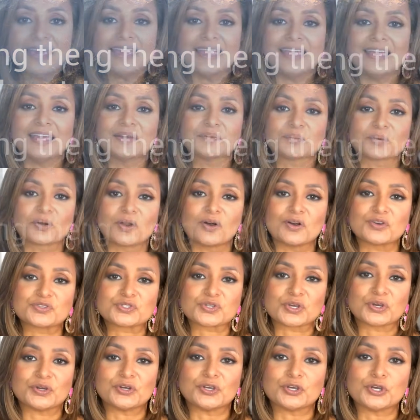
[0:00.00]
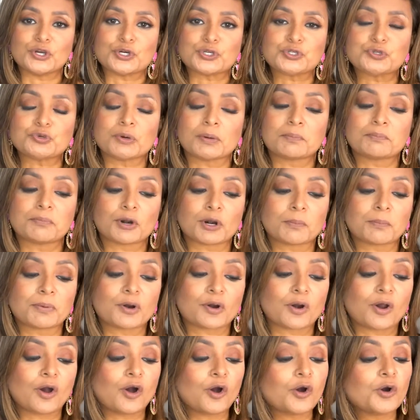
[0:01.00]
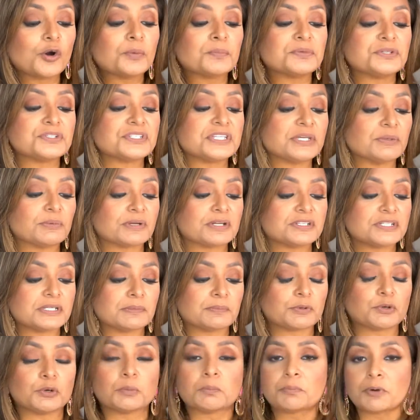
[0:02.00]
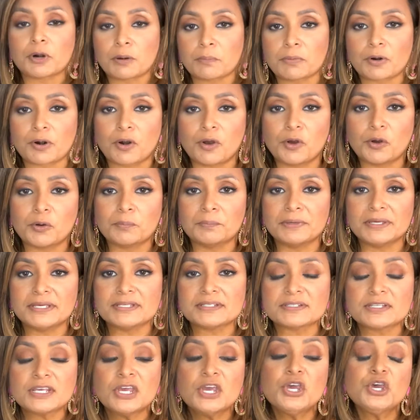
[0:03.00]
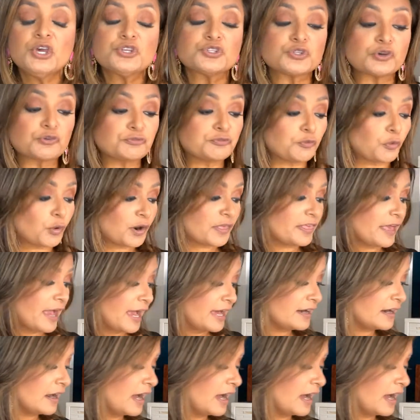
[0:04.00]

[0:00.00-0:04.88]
and we're also going to go to a Berber home to see what a typical Berber home is. So for that,